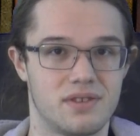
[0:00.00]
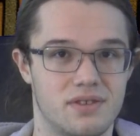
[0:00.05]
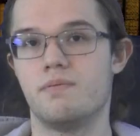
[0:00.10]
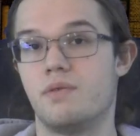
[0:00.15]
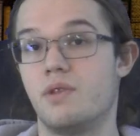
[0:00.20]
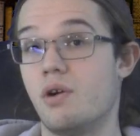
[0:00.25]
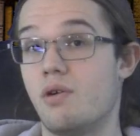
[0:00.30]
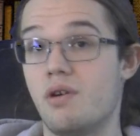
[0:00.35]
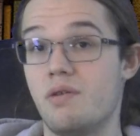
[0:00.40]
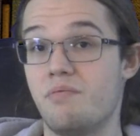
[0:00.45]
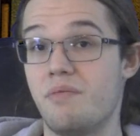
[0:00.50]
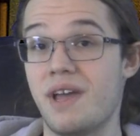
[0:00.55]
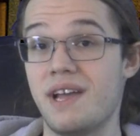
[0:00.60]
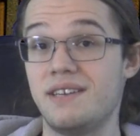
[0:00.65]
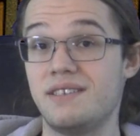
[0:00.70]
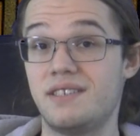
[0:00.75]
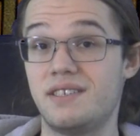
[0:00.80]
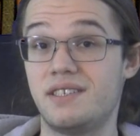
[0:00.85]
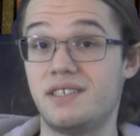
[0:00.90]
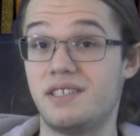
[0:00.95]
Though it
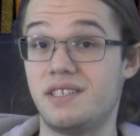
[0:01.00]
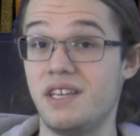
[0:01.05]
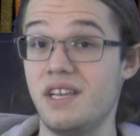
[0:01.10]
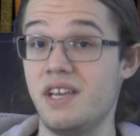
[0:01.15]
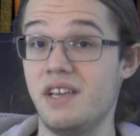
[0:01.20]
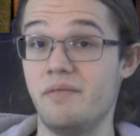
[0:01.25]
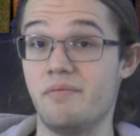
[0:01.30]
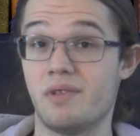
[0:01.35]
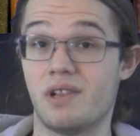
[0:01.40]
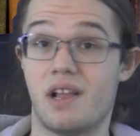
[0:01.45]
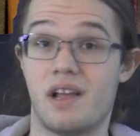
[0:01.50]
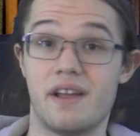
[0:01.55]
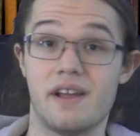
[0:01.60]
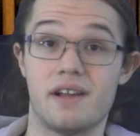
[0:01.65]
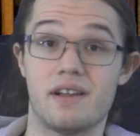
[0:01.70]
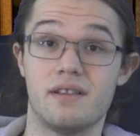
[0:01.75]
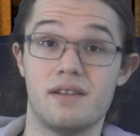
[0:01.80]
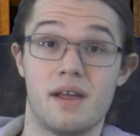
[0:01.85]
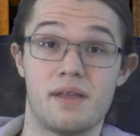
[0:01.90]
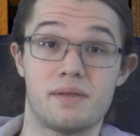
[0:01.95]
may seem
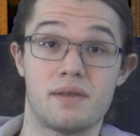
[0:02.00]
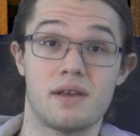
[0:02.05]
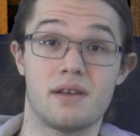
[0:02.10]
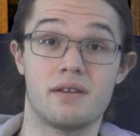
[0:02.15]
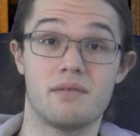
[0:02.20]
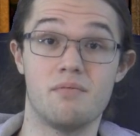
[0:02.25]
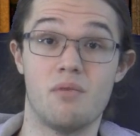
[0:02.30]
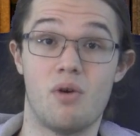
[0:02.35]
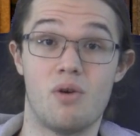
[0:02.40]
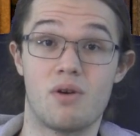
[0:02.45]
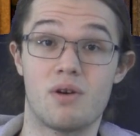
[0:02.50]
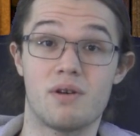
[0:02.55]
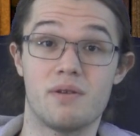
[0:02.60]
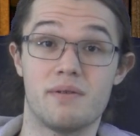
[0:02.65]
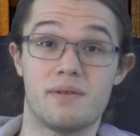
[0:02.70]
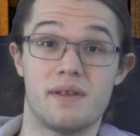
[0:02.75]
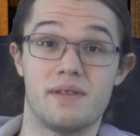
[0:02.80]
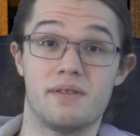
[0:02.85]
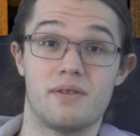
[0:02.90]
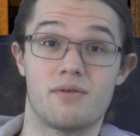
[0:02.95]
like nothing
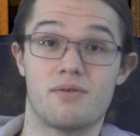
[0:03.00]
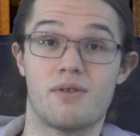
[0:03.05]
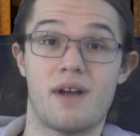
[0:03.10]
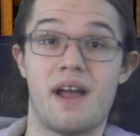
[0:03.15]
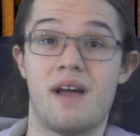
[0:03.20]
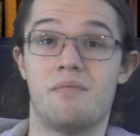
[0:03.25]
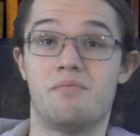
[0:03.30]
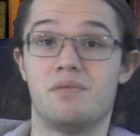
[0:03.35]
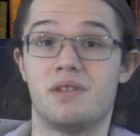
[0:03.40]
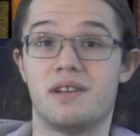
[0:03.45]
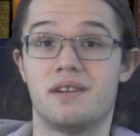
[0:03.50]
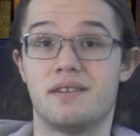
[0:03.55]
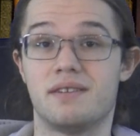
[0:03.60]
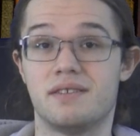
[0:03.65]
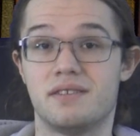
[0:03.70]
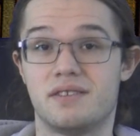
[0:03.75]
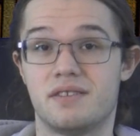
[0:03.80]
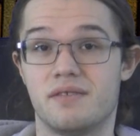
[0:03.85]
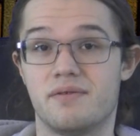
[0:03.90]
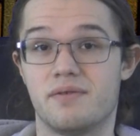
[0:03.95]
more than the
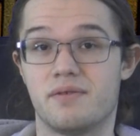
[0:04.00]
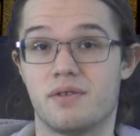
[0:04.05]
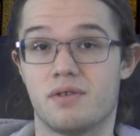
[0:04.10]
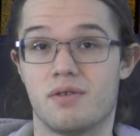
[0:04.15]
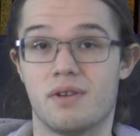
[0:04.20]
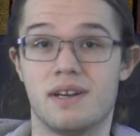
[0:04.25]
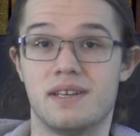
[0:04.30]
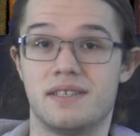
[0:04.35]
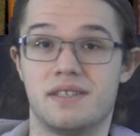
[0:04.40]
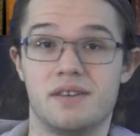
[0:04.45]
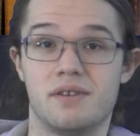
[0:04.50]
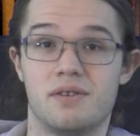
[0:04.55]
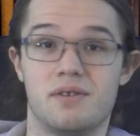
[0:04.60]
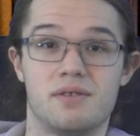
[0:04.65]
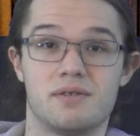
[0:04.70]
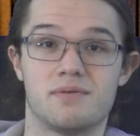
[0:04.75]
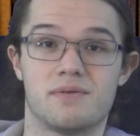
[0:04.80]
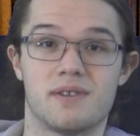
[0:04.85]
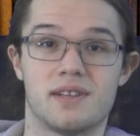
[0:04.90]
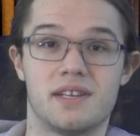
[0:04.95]
ramblings of crazy
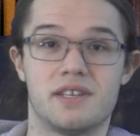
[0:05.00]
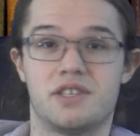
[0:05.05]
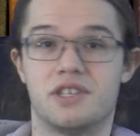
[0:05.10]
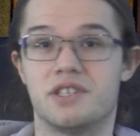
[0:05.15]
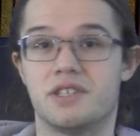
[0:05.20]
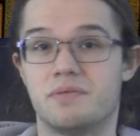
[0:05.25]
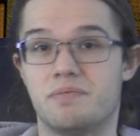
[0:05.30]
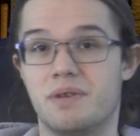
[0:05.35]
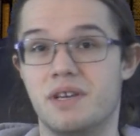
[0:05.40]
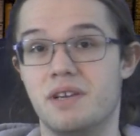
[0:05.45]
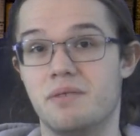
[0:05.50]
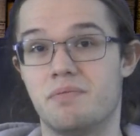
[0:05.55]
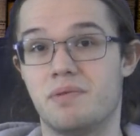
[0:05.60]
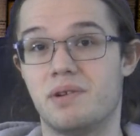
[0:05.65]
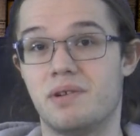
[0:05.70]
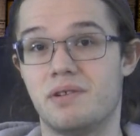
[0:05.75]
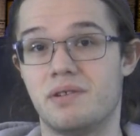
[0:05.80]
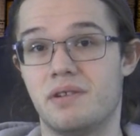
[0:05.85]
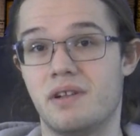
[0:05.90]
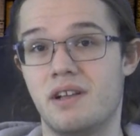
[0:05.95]
old religious
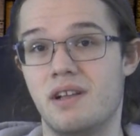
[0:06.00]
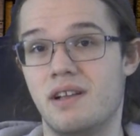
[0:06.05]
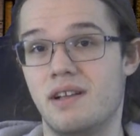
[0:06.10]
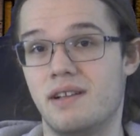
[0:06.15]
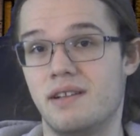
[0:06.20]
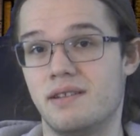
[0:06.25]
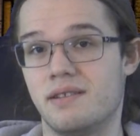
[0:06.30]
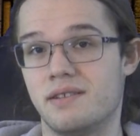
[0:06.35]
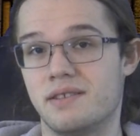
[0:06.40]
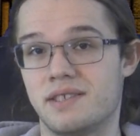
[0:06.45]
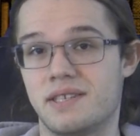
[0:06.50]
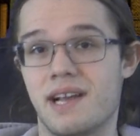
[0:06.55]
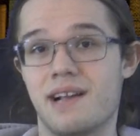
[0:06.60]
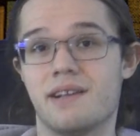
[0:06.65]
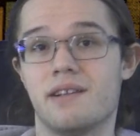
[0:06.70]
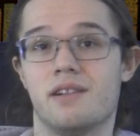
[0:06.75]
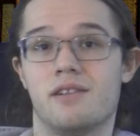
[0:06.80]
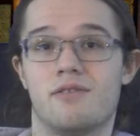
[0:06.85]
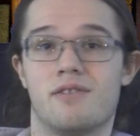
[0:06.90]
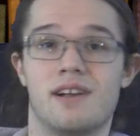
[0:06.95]
people, the
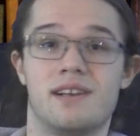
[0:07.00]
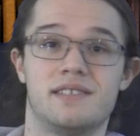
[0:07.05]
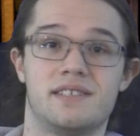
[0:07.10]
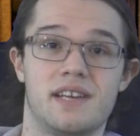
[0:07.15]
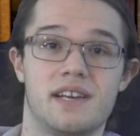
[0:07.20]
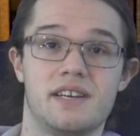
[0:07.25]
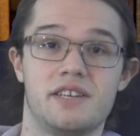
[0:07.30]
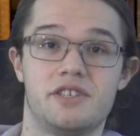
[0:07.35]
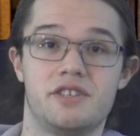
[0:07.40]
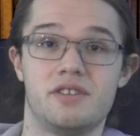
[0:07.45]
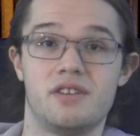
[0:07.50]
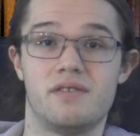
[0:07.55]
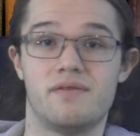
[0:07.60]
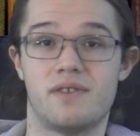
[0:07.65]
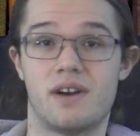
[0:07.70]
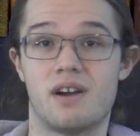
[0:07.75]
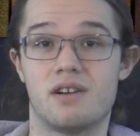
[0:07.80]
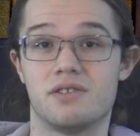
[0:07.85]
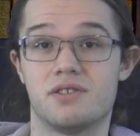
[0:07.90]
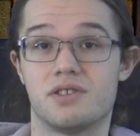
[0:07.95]
secularization
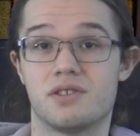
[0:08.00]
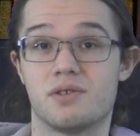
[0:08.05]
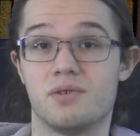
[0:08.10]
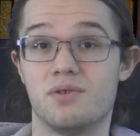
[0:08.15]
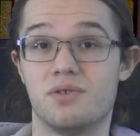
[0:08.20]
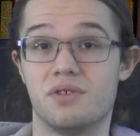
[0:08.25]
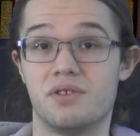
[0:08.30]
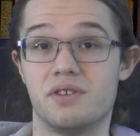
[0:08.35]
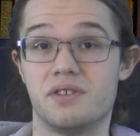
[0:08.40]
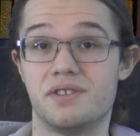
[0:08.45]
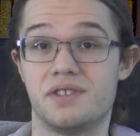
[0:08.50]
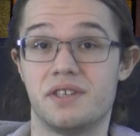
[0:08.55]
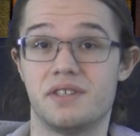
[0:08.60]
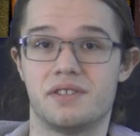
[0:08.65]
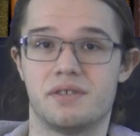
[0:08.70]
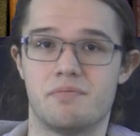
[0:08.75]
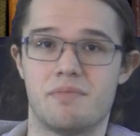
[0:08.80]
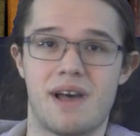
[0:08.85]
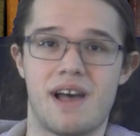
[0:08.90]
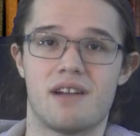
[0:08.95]
of our schools
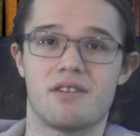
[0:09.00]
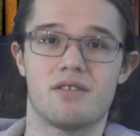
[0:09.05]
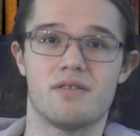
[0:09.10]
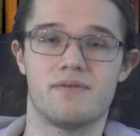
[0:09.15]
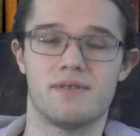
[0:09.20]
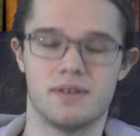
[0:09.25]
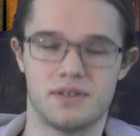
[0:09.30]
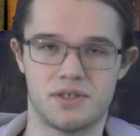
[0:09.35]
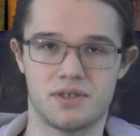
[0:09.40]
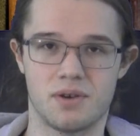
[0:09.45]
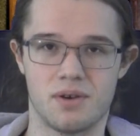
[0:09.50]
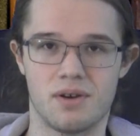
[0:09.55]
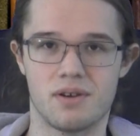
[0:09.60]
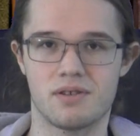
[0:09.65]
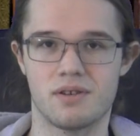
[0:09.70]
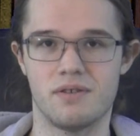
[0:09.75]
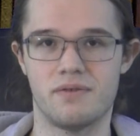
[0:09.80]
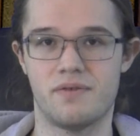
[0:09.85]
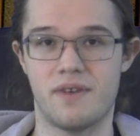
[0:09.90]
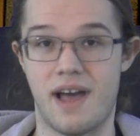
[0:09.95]
is a matter of
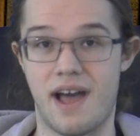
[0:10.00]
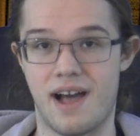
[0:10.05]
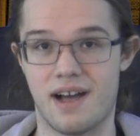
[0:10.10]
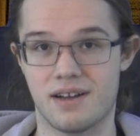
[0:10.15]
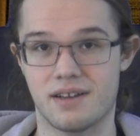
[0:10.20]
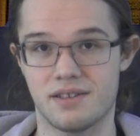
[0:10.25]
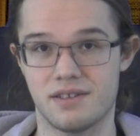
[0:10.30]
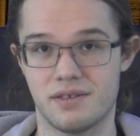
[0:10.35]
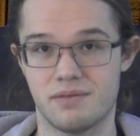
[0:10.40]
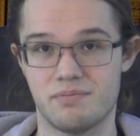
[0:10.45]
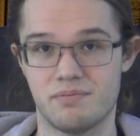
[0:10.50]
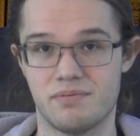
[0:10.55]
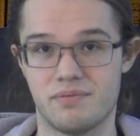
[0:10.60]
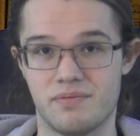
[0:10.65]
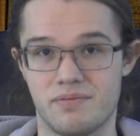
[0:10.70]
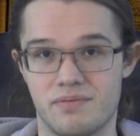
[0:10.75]
historical fact.